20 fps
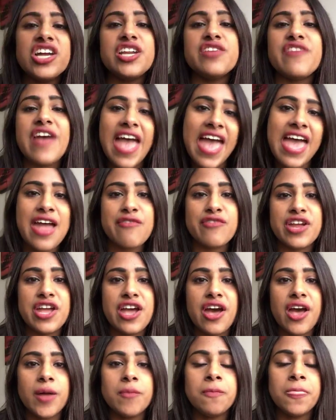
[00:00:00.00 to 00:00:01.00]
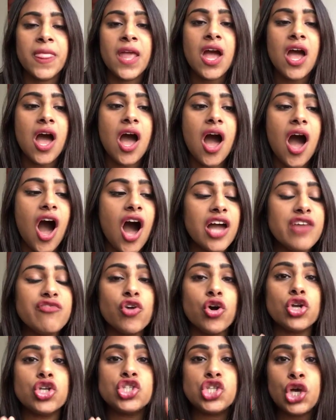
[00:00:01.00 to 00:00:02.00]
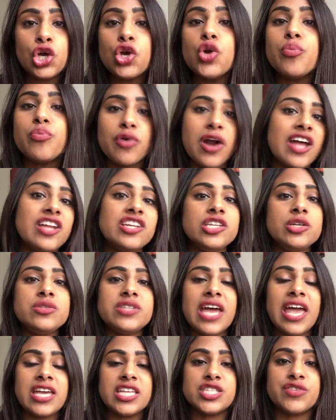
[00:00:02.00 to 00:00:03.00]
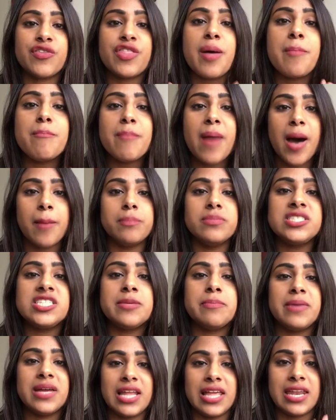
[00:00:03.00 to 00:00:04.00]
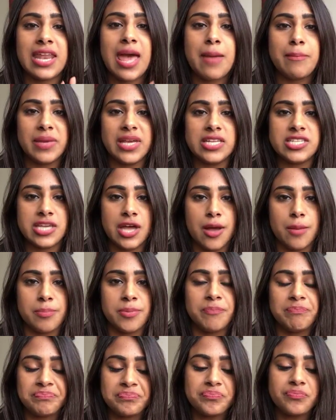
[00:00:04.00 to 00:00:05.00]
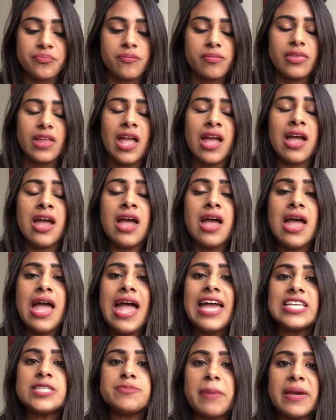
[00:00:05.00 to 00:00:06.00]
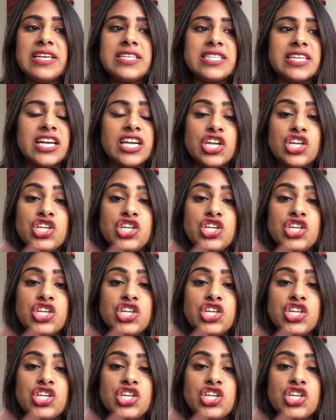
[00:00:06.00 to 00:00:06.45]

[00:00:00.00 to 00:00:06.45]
of area, I've got 2 brand new dates for the Mum to Millionaire meetup. It's basically